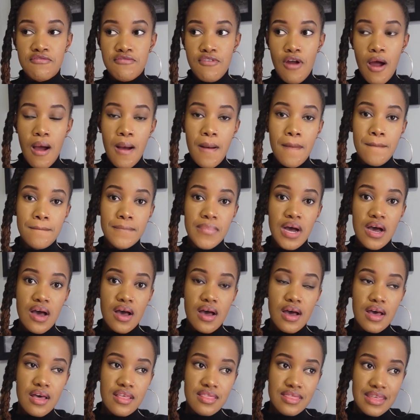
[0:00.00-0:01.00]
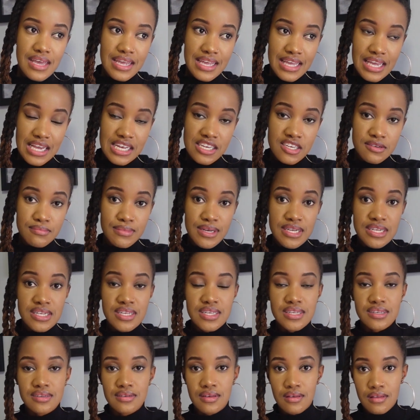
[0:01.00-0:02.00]
from the
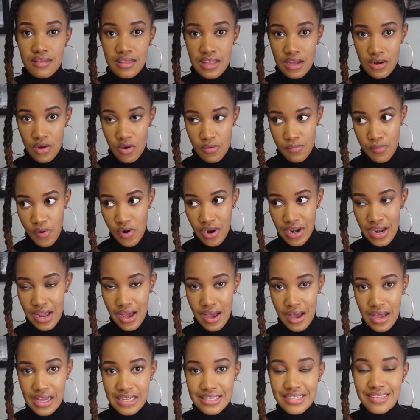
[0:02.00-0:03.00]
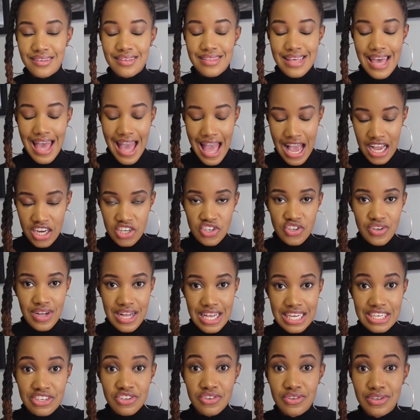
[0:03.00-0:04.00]
engagement till the lobola, till the
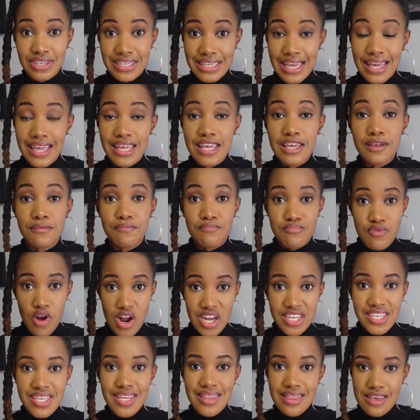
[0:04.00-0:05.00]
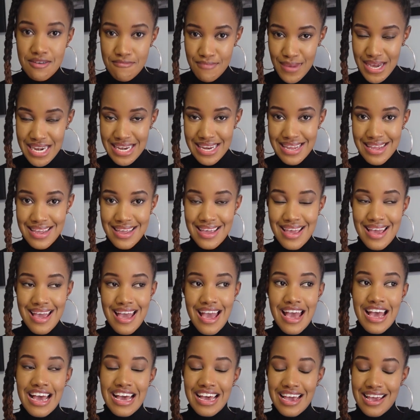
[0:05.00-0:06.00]
actual day he brought the money,
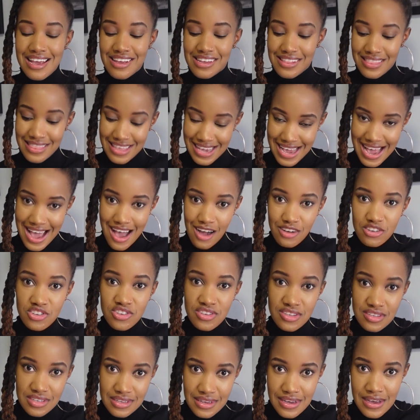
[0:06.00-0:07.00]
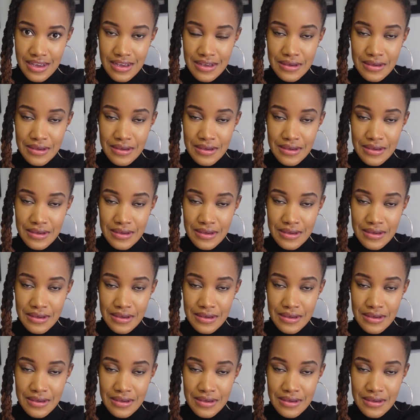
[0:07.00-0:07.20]
the cows